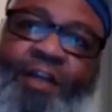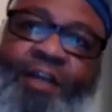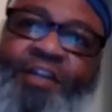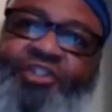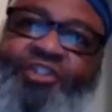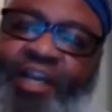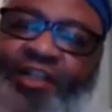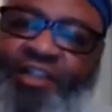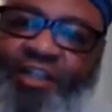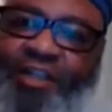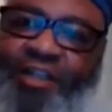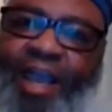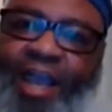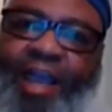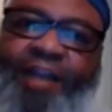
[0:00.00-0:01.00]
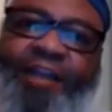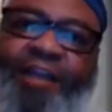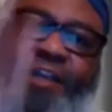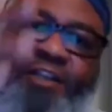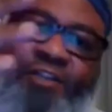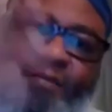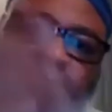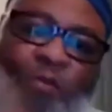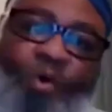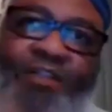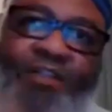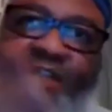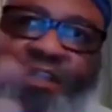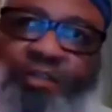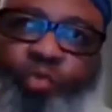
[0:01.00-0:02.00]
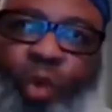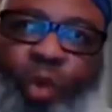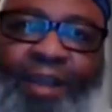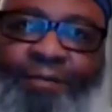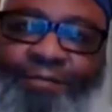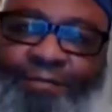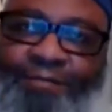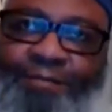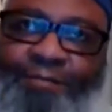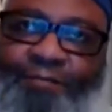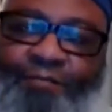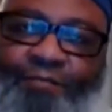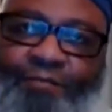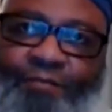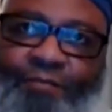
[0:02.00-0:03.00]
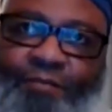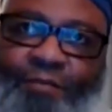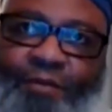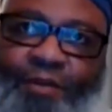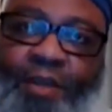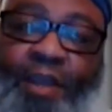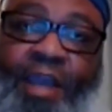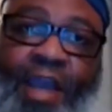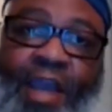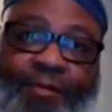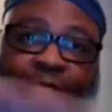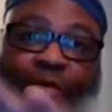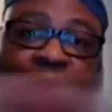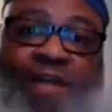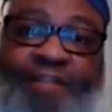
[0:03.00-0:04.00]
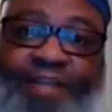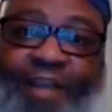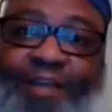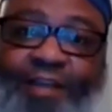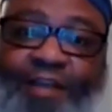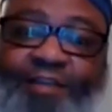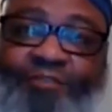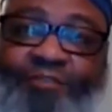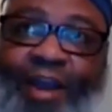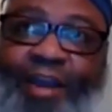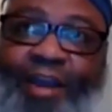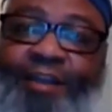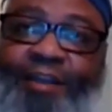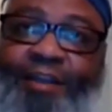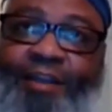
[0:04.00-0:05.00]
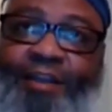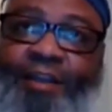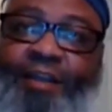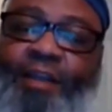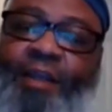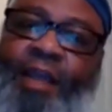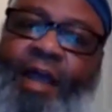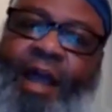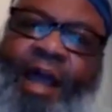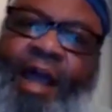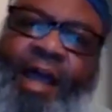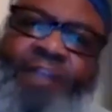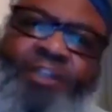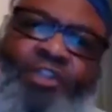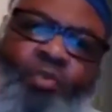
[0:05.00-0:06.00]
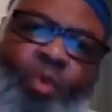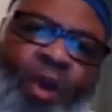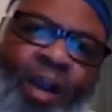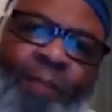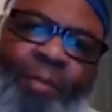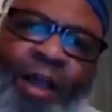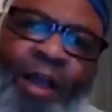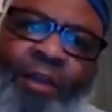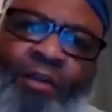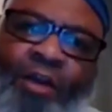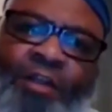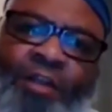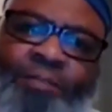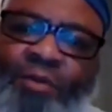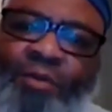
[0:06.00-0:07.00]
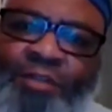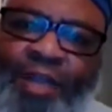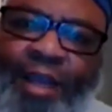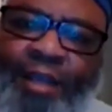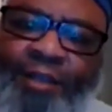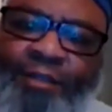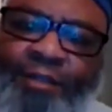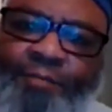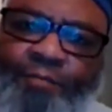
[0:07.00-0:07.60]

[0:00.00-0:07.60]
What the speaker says: Sheikh Gilani divorced his wife. And before I say this, right, I swear by Allah subhanahu wa ta'ala,